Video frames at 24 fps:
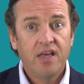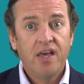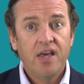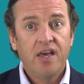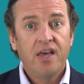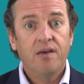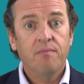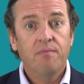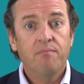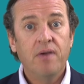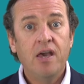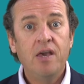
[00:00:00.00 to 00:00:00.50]

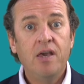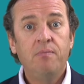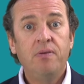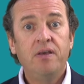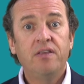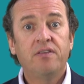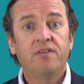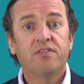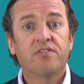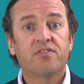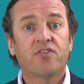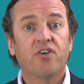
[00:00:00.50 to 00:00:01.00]
it may be
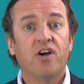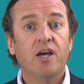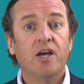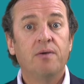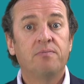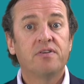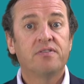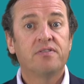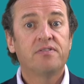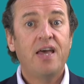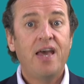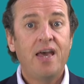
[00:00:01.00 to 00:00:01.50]
described
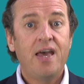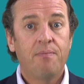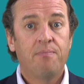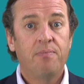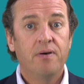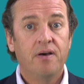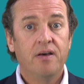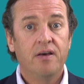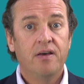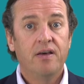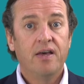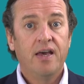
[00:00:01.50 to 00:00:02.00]
as
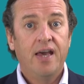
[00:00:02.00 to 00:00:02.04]
HEPA,